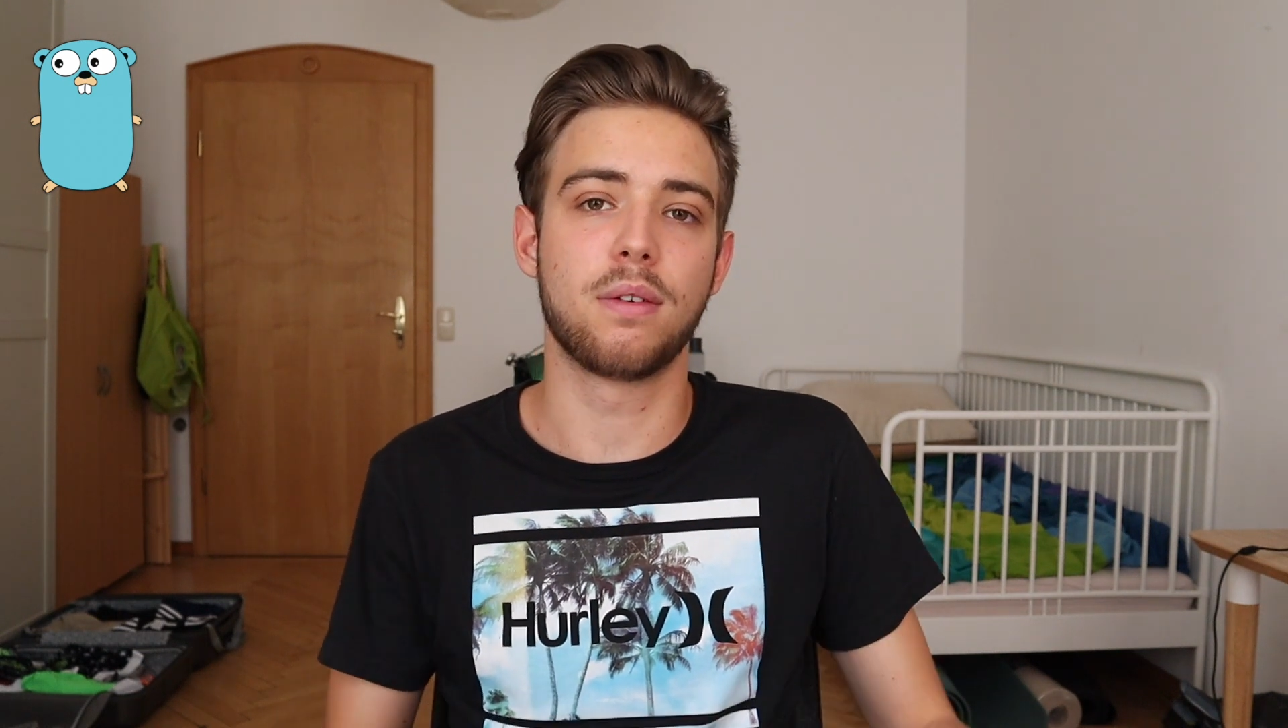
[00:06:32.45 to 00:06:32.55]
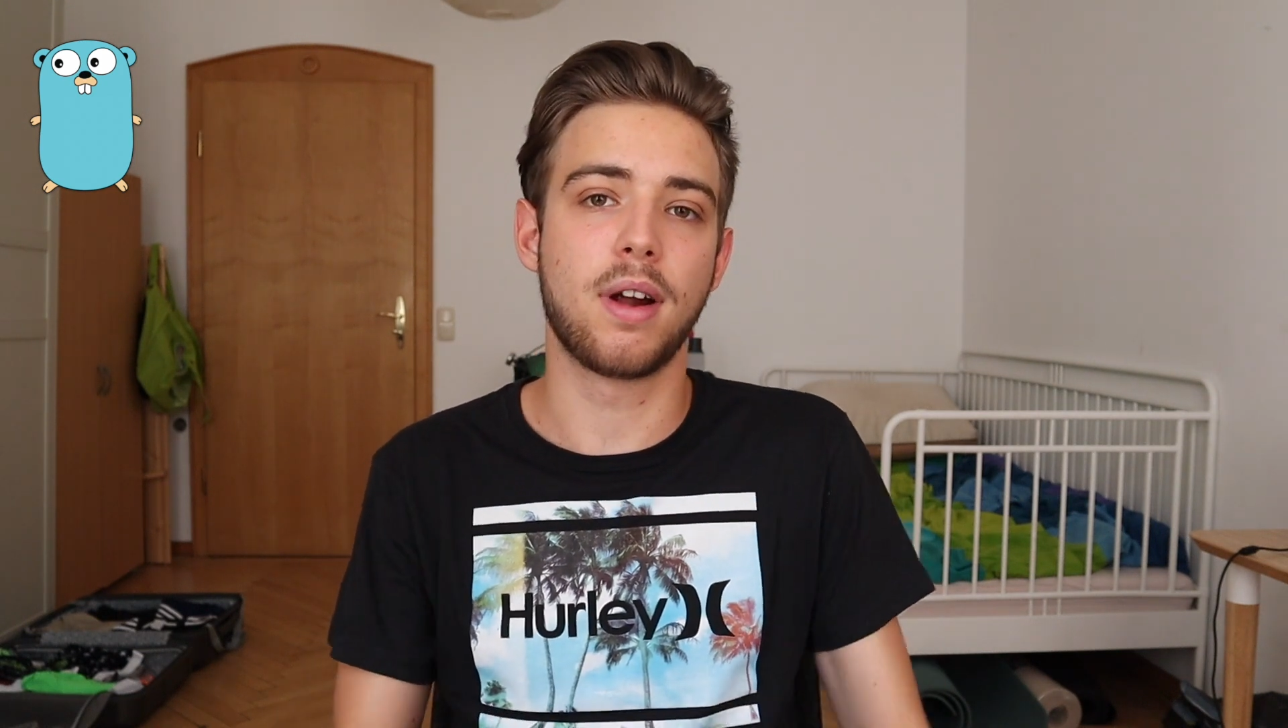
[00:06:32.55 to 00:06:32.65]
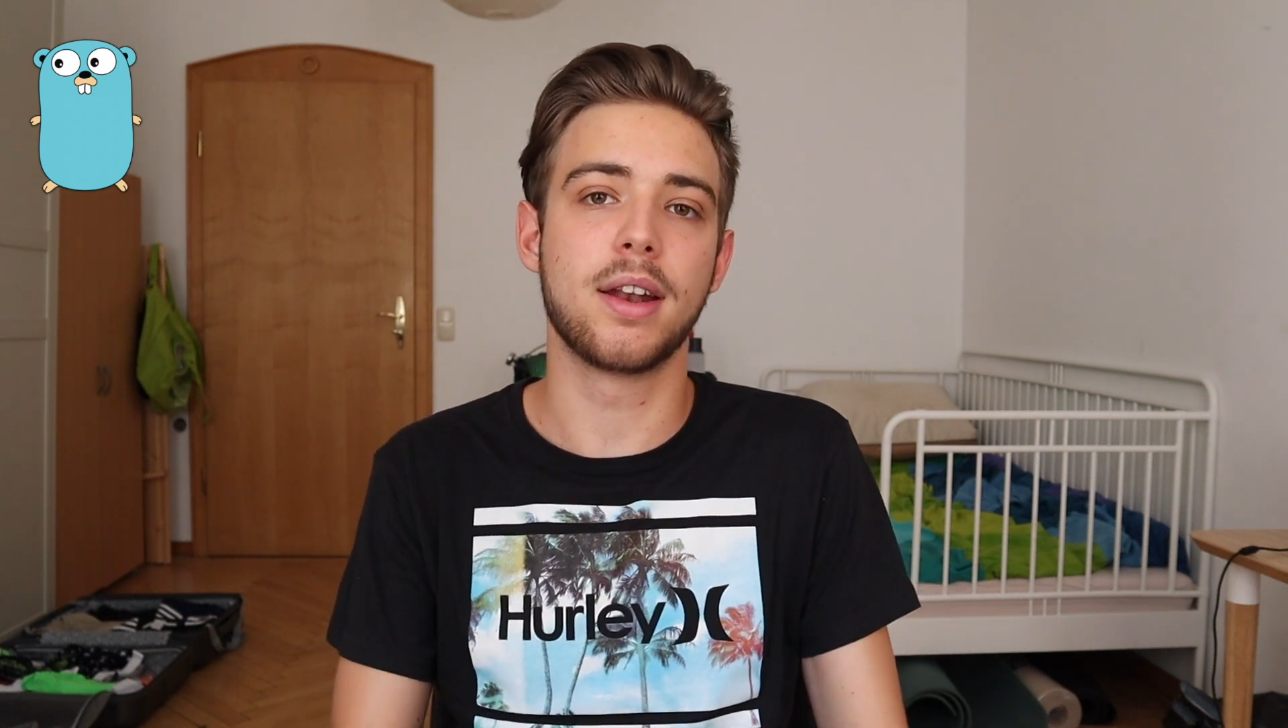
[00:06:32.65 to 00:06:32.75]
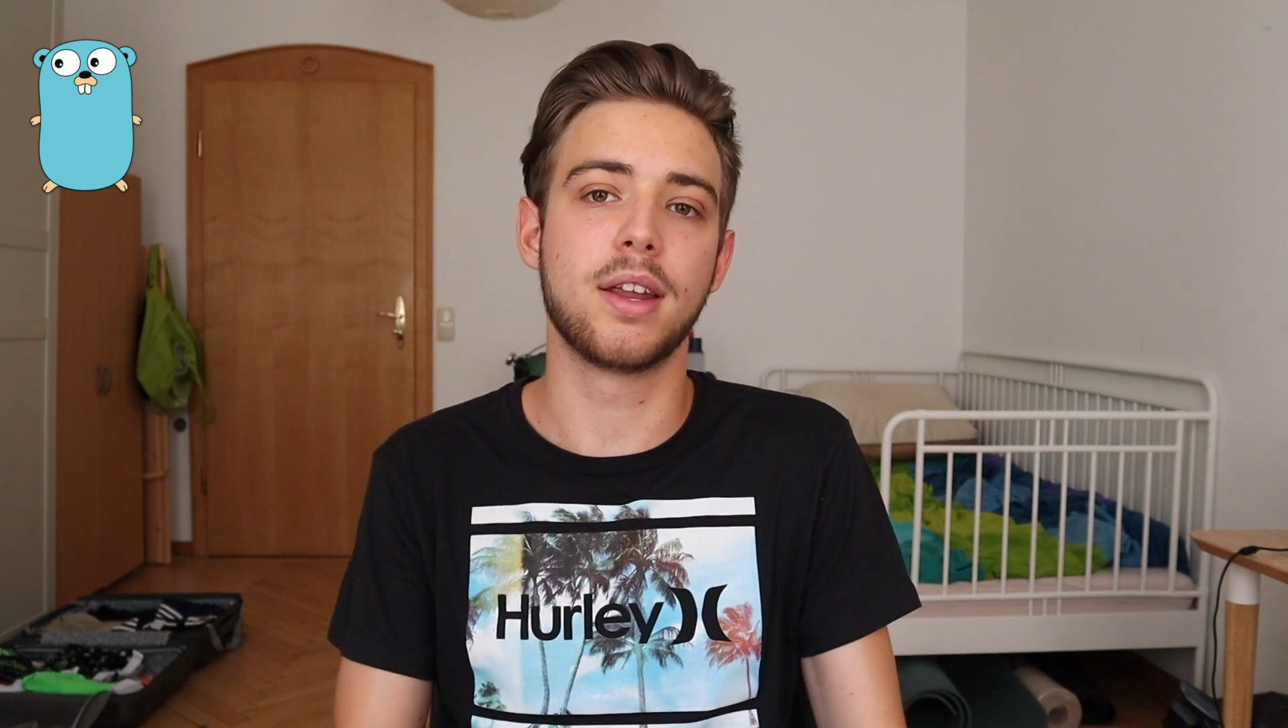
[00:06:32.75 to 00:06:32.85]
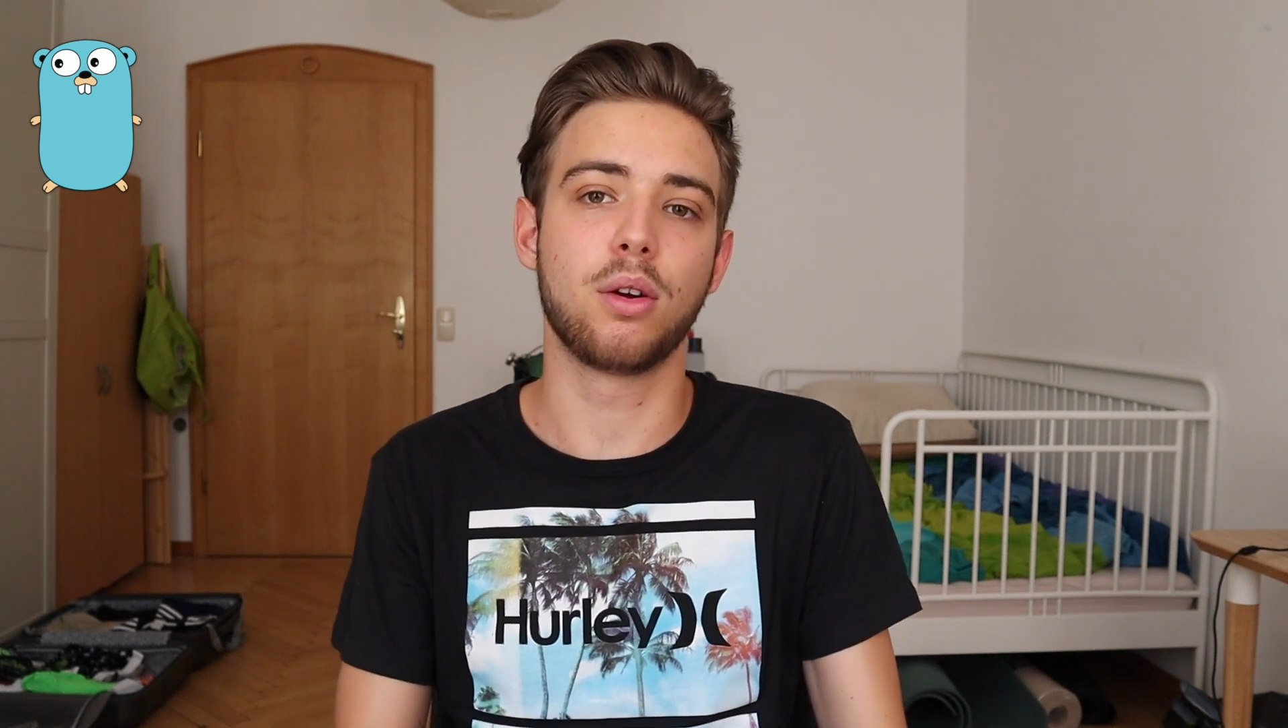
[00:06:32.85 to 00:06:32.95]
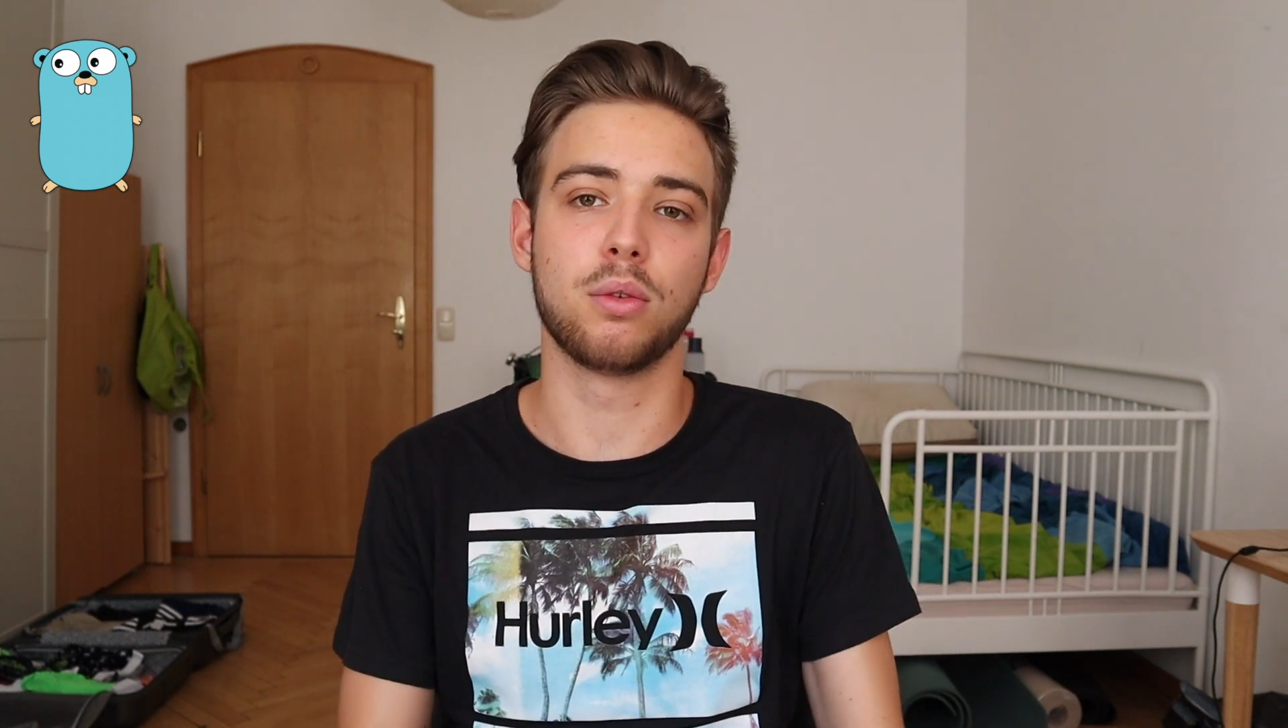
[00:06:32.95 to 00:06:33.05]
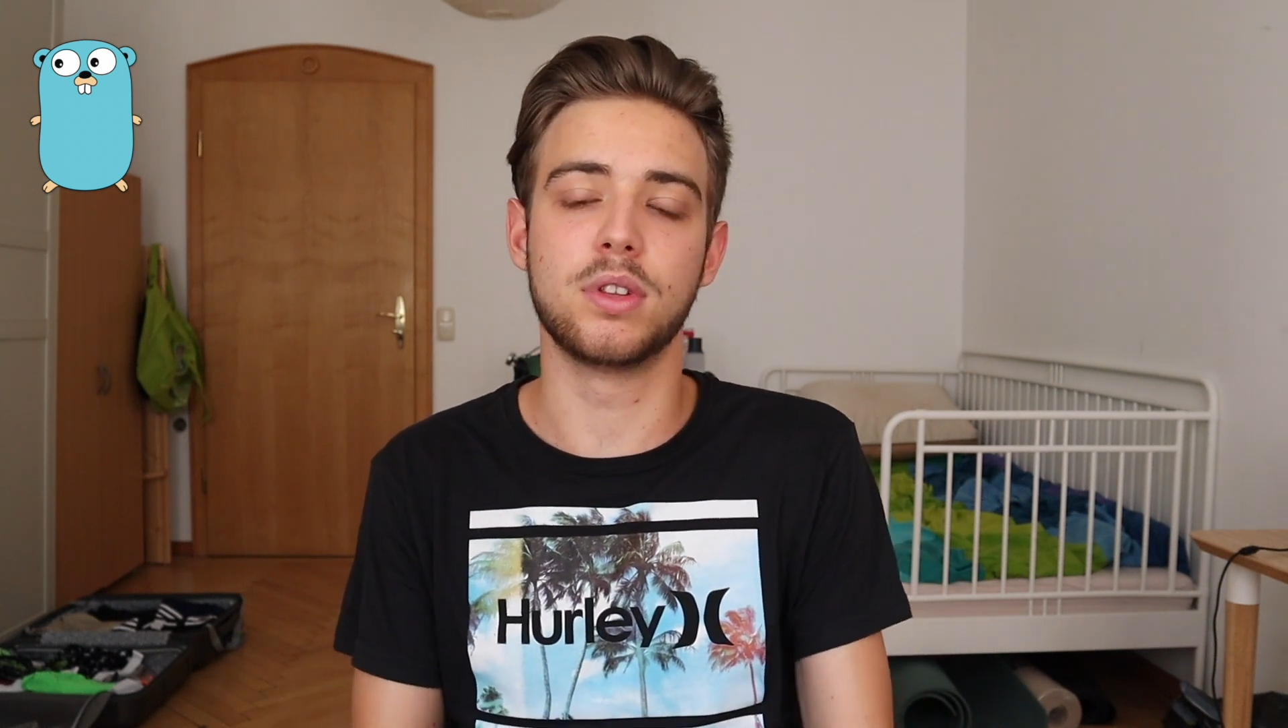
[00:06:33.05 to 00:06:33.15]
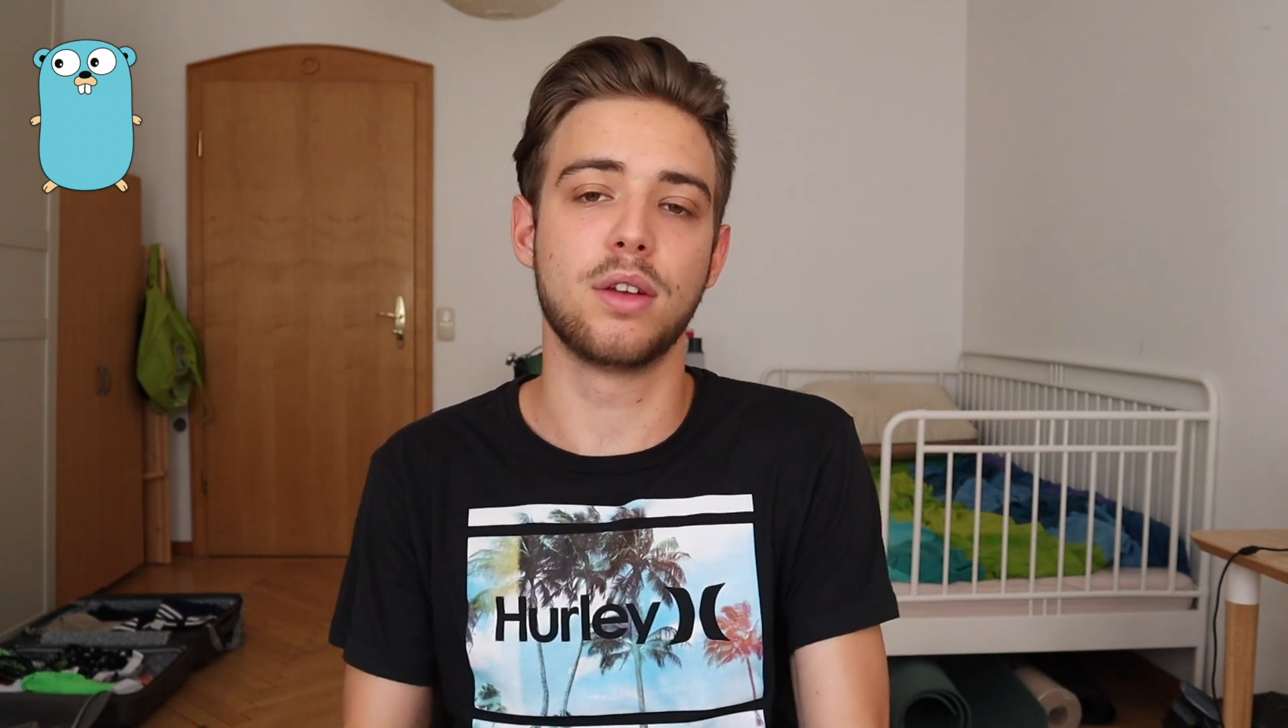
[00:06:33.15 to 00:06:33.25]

running on